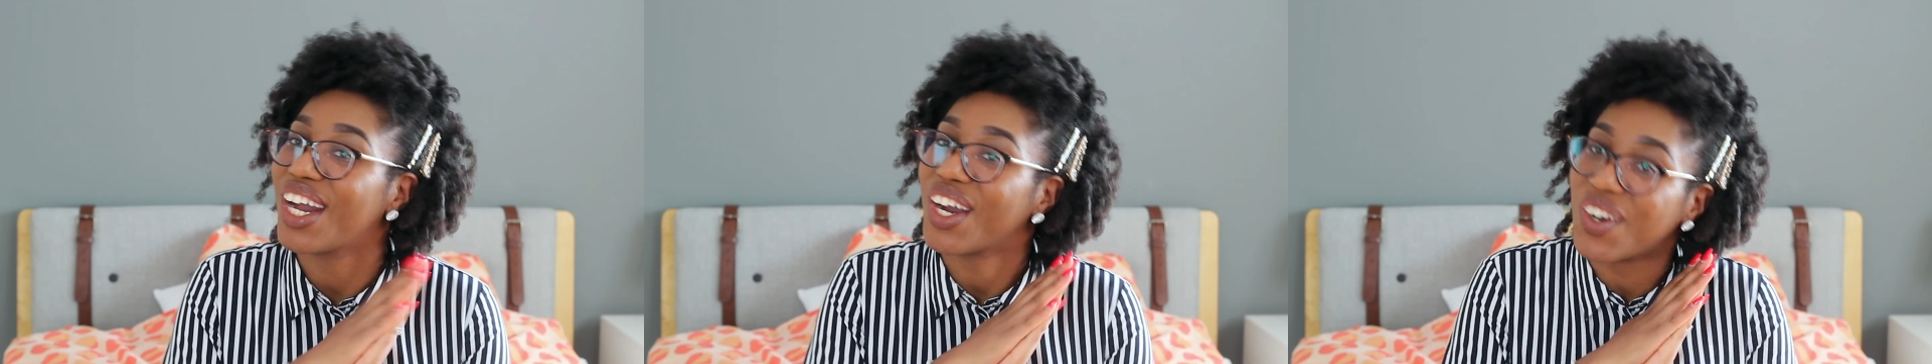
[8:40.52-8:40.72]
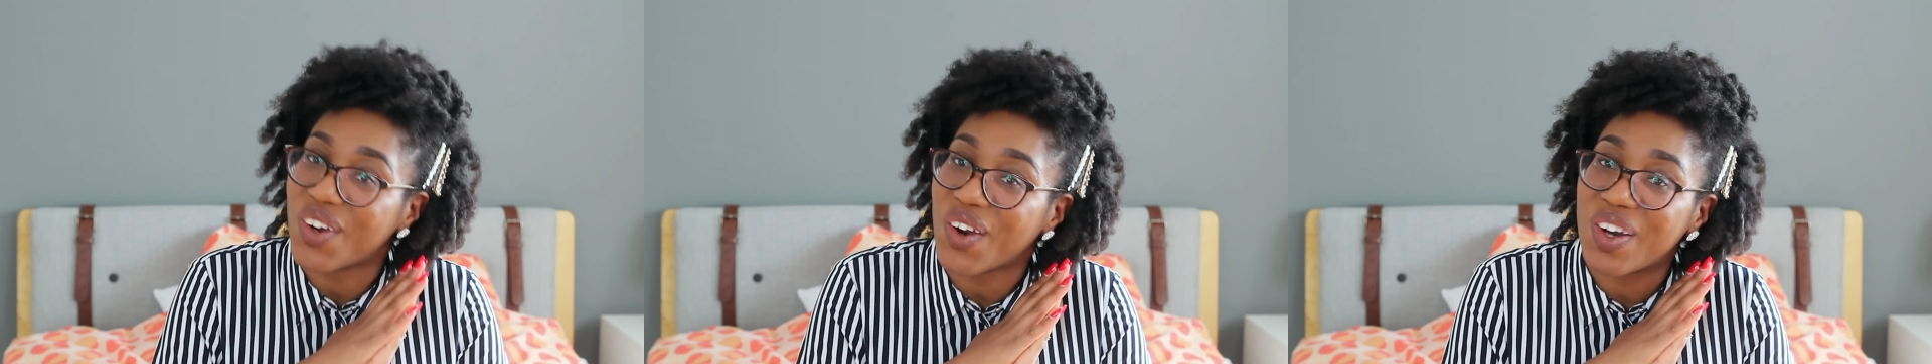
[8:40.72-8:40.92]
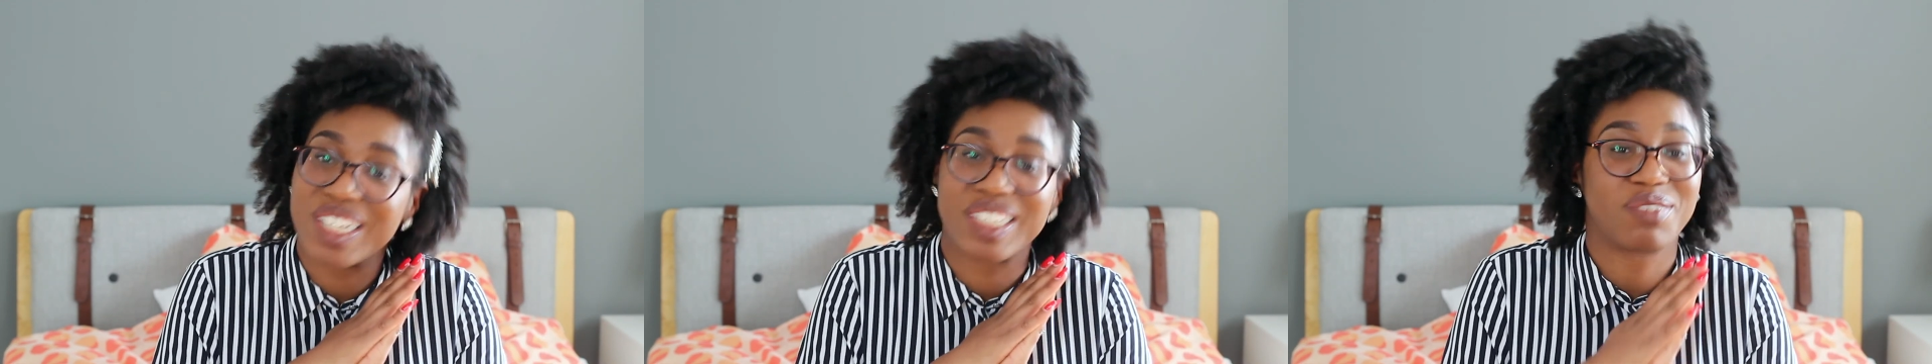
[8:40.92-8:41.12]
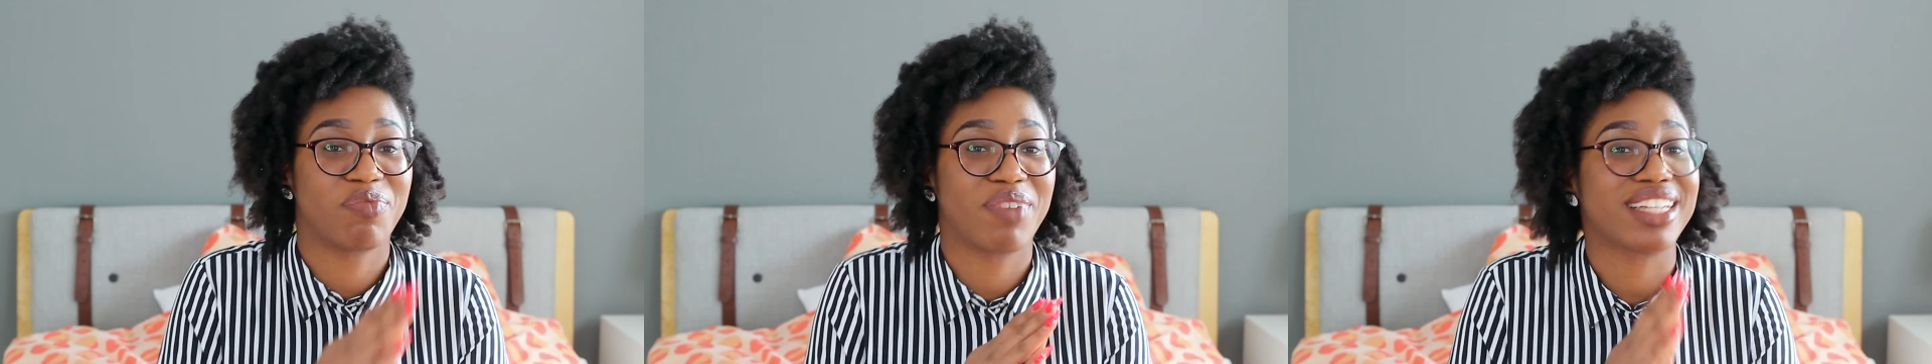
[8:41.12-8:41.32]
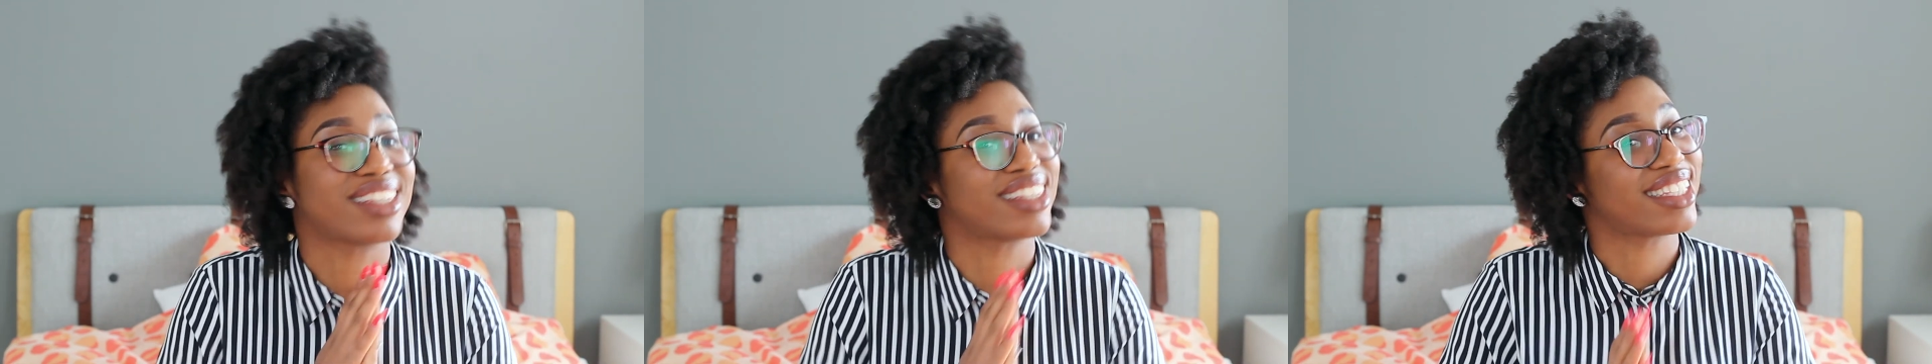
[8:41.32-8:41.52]
God
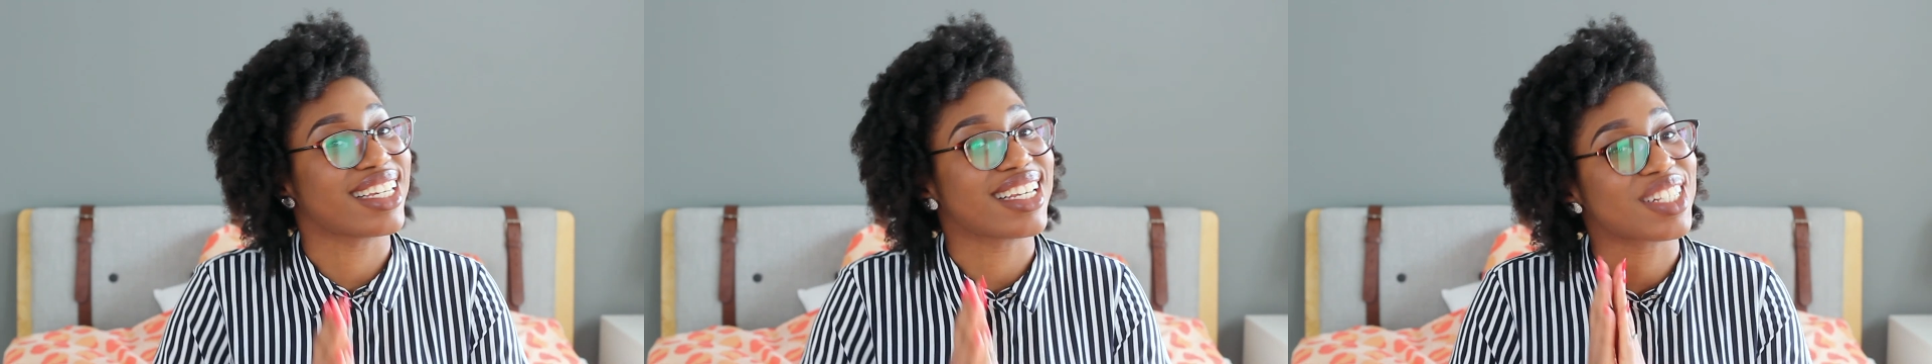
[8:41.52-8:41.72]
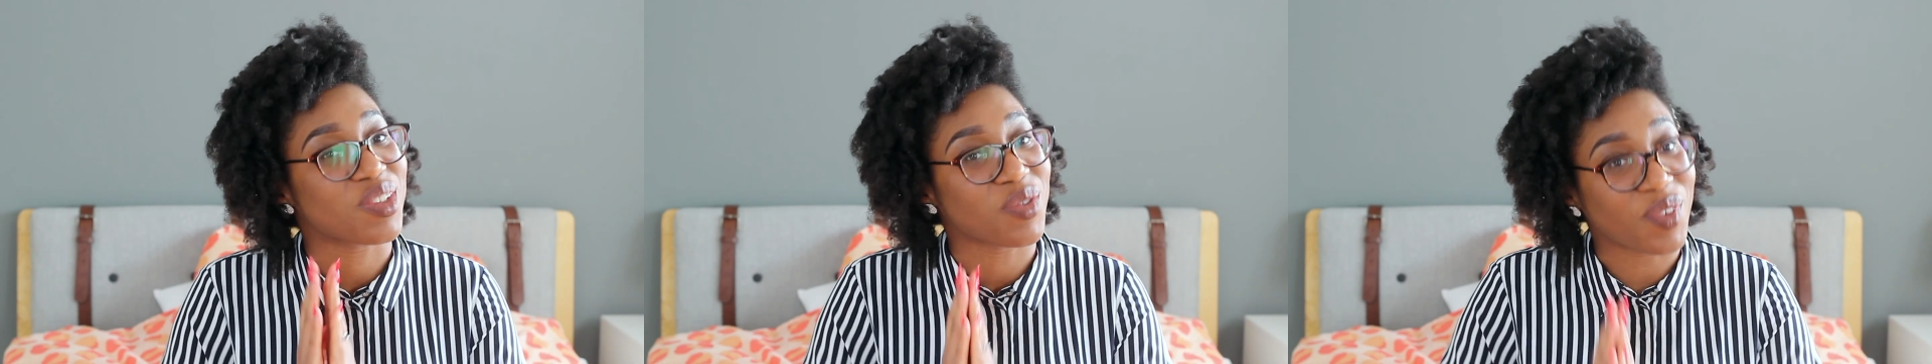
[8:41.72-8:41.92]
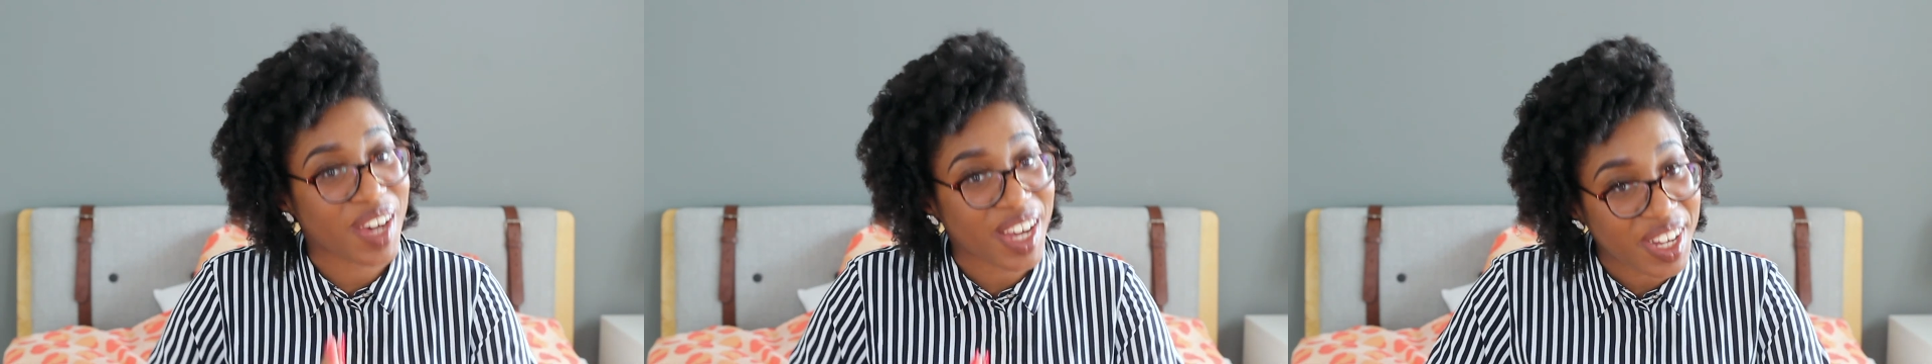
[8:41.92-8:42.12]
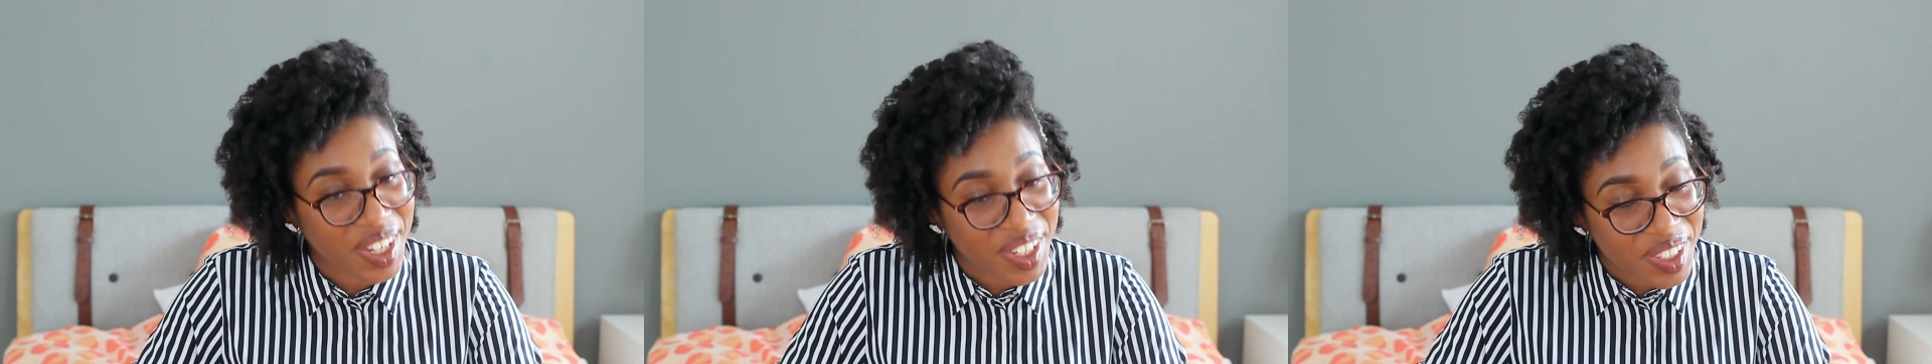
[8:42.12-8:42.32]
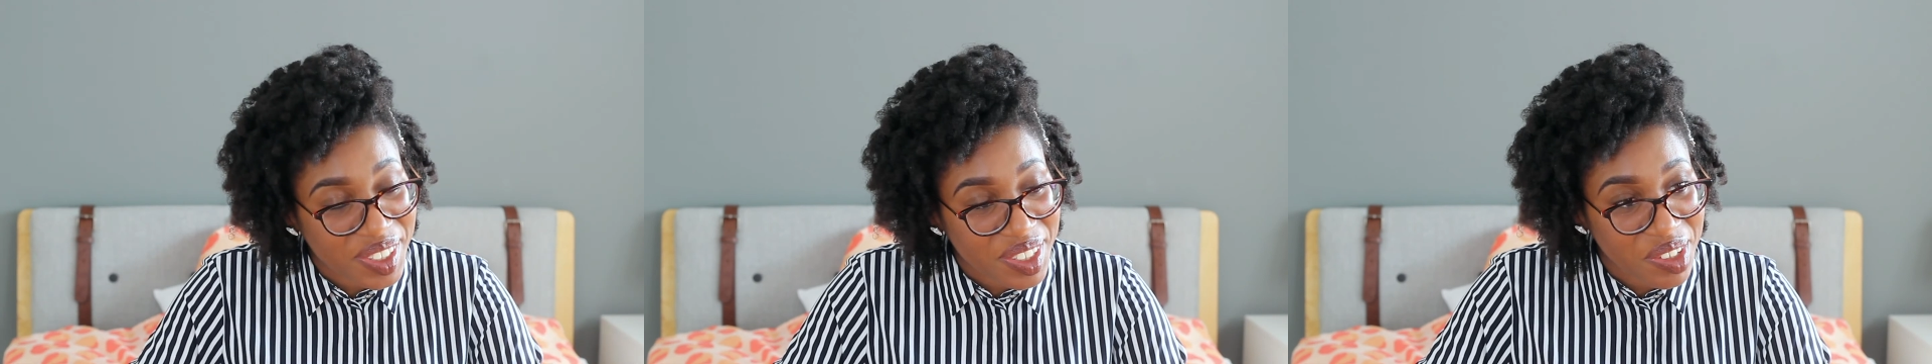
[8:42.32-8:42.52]
made things
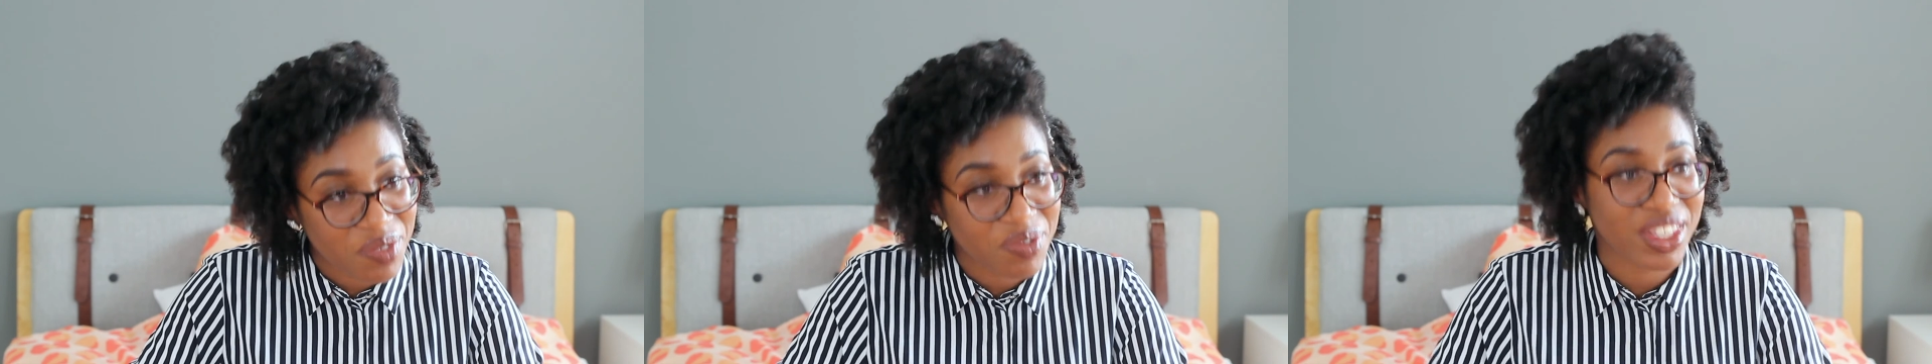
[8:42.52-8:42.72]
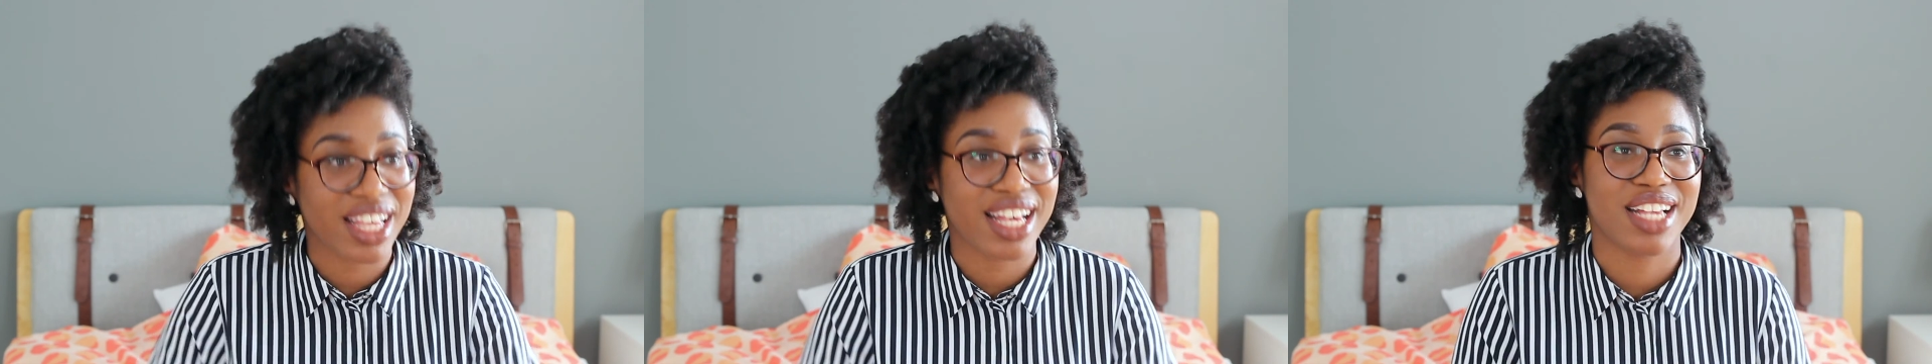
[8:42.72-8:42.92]
well.